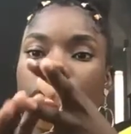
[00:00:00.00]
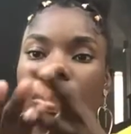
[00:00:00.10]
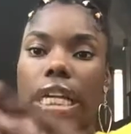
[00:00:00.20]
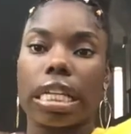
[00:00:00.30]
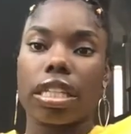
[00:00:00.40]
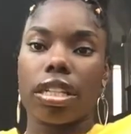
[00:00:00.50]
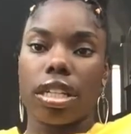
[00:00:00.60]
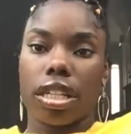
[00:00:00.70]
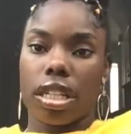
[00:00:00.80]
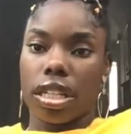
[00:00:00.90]
They're like
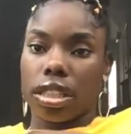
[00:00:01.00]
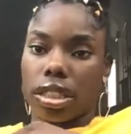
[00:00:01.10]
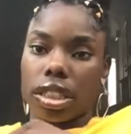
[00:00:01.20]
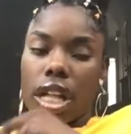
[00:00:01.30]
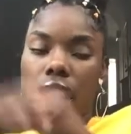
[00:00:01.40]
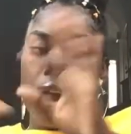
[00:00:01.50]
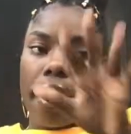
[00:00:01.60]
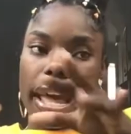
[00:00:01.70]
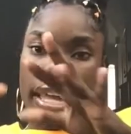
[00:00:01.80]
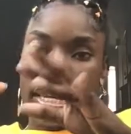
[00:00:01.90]
the
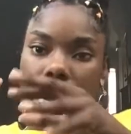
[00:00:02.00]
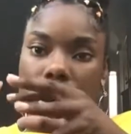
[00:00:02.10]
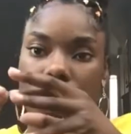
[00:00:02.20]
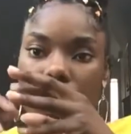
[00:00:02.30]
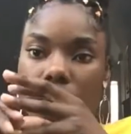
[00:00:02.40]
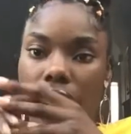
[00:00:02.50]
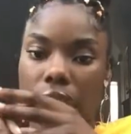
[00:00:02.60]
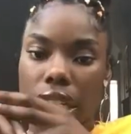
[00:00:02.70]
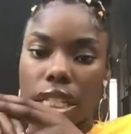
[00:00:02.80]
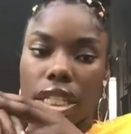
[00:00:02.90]
head dancers,
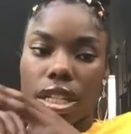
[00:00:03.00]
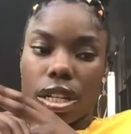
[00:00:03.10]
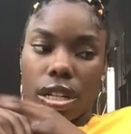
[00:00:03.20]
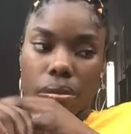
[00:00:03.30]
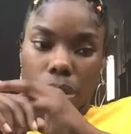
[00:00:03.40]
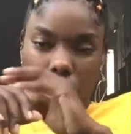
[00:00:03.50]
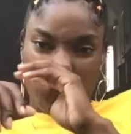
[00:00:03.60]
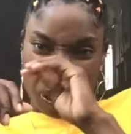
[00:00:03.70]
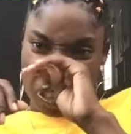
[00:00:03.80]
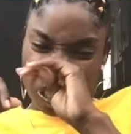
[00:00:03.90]
dance um,
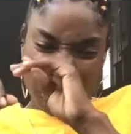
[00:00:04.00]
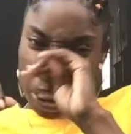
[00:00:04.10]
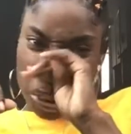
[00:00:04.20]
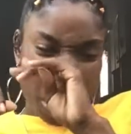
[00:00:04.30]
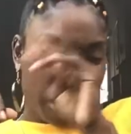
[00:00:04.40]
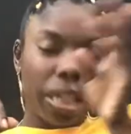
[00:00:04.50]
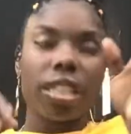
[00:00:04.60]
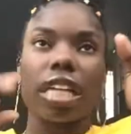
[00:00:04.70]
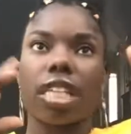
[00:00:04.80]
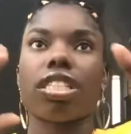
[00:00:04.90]
teach like
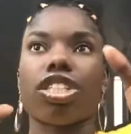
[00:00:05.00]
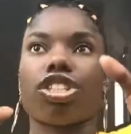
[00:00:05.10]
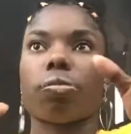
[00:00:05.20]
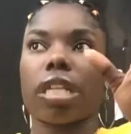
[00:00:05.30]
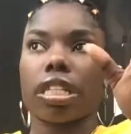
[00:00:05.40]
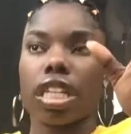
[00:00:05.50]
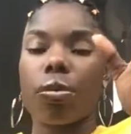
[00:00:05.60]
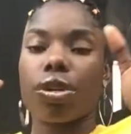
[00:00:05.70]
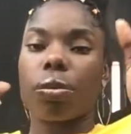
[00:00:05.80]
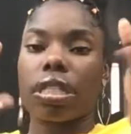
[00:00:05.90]
not dance teachers, but like they
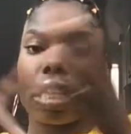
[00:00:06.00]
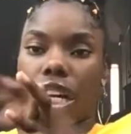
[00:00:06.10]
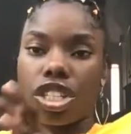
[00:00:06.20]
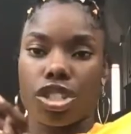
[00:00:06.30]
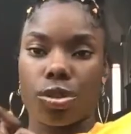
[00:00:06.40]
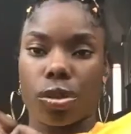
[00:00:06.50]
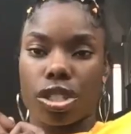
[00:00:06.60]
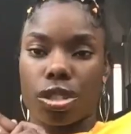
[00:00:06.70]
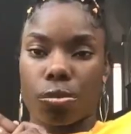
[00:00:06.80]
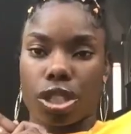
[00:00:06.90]
were the ones that actually showed
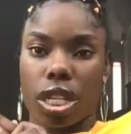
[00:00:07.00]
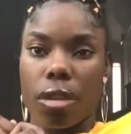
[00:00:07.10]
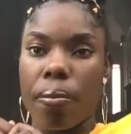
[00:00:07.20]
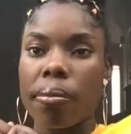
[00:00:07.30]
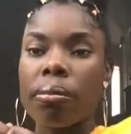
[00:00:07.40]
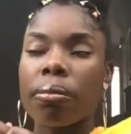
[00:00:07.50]
us the routine